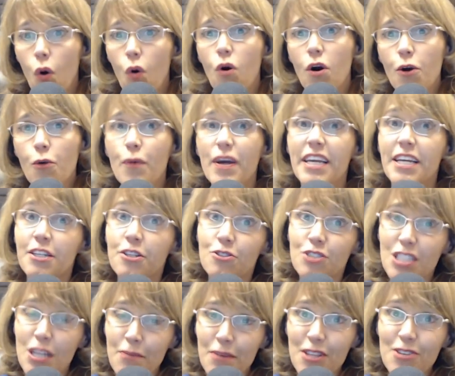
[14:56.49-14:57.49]
Or we can
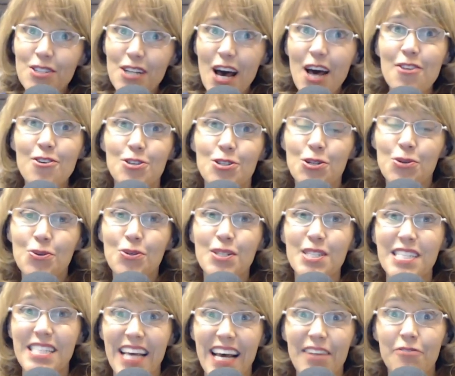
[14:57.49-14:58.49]
use some of those other
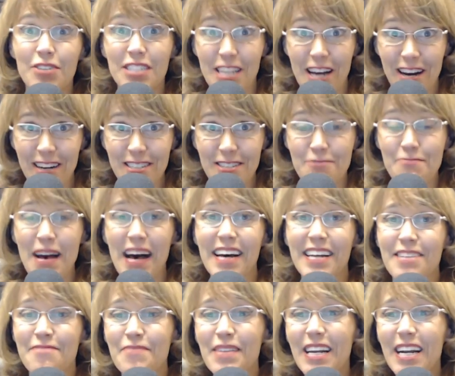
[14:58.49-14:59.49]
tools that we talked
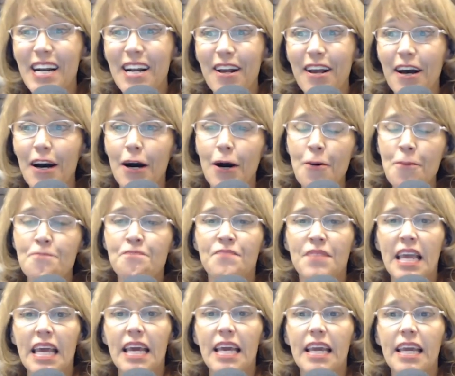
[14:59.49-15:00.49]
about a minute ago
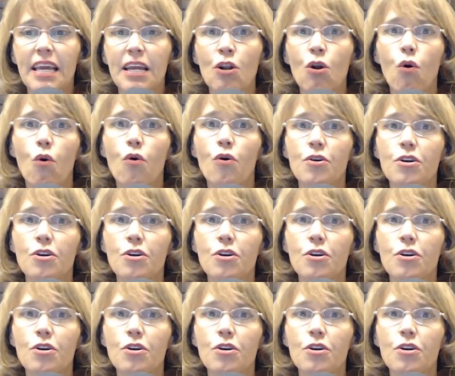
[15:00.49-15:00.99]
in